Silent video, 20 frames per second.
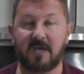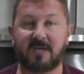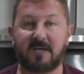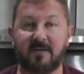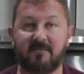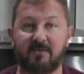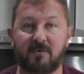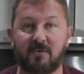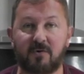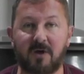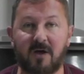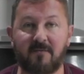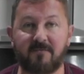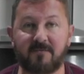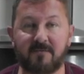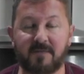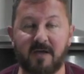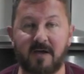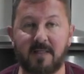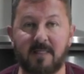giving you
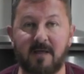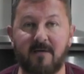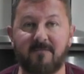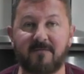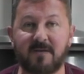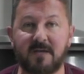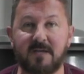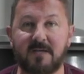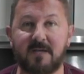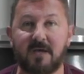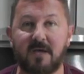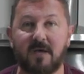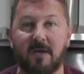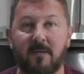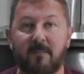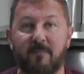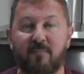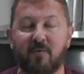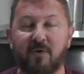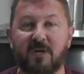love that lovely
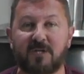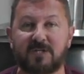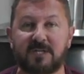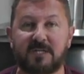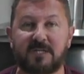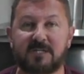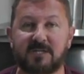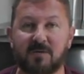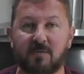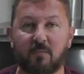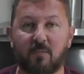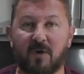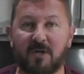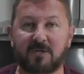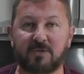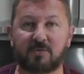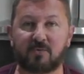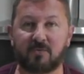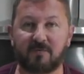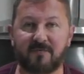British Indian
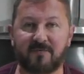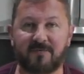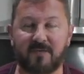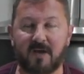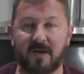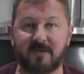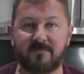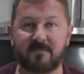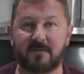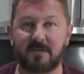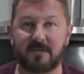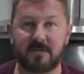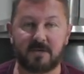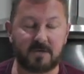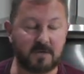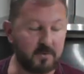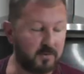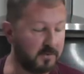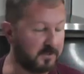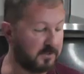restaurant flavour that you're
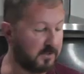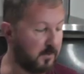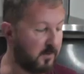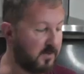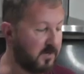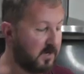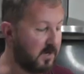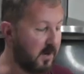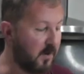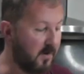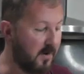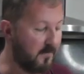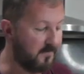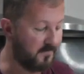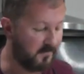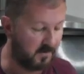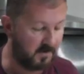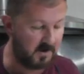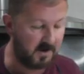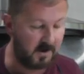used to when you go out
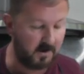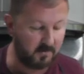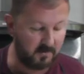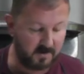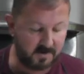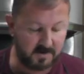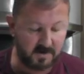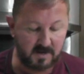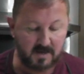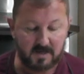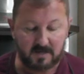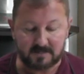for a curry.